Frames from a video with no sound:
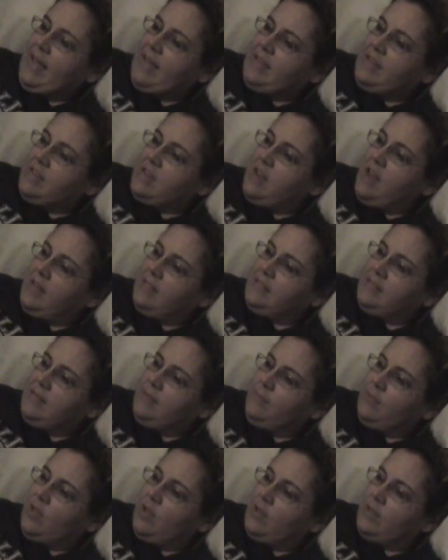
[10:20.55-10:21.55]
It did not
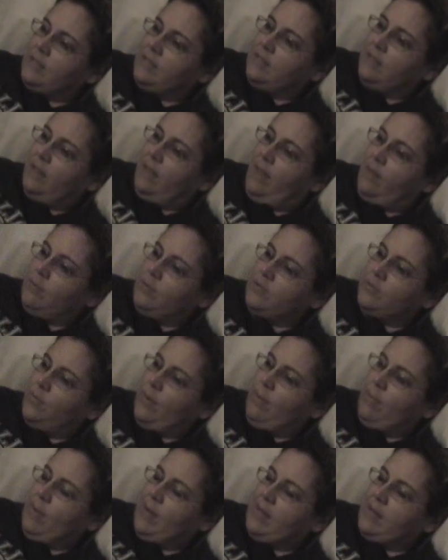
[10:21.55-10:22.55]
seem long until they were
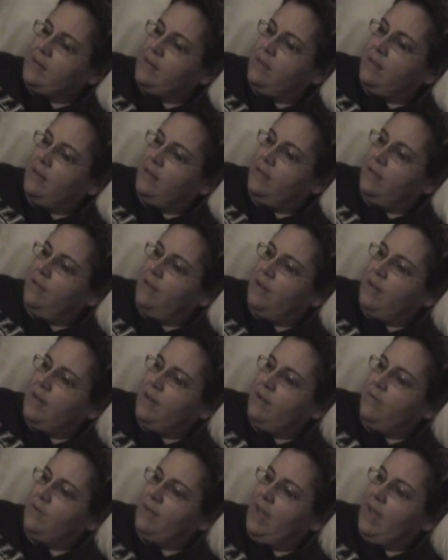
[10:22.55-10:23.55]
sweeping into the clearing
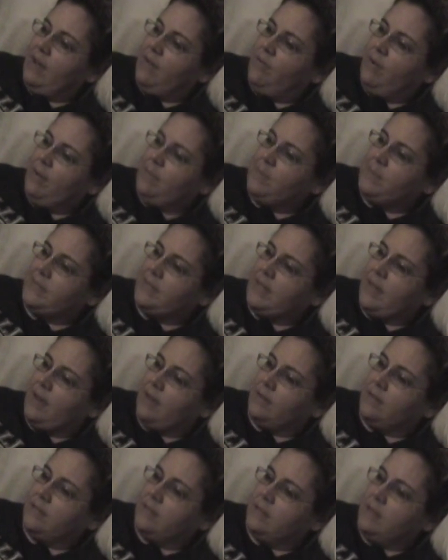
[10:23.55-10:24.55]
at Grandpa's
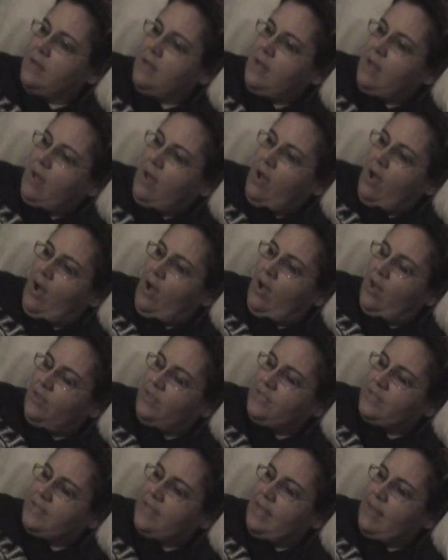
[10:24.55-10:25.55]
house, all
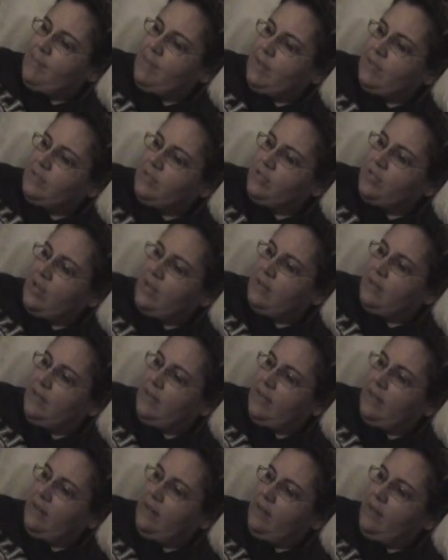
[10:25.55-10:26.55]
the sleigh bells
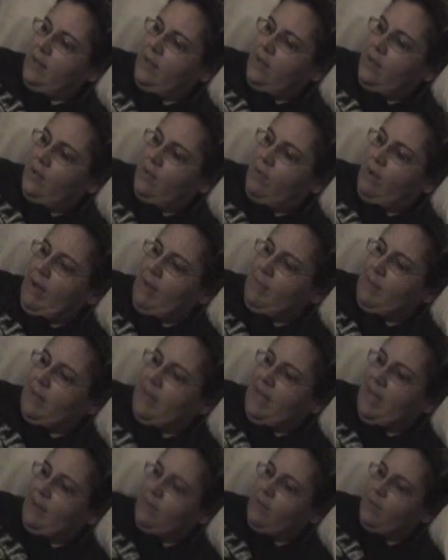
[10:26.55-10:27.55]
jingling. Grandma
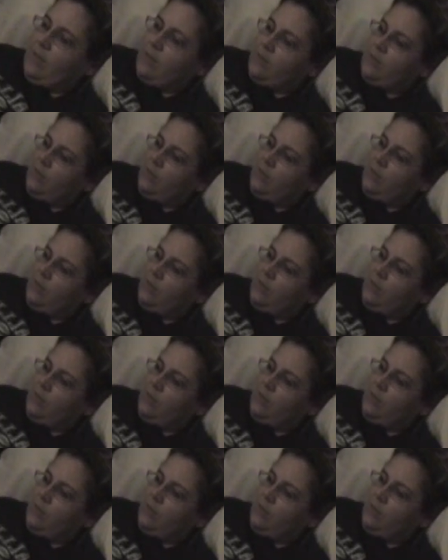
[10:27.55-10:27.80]
came to the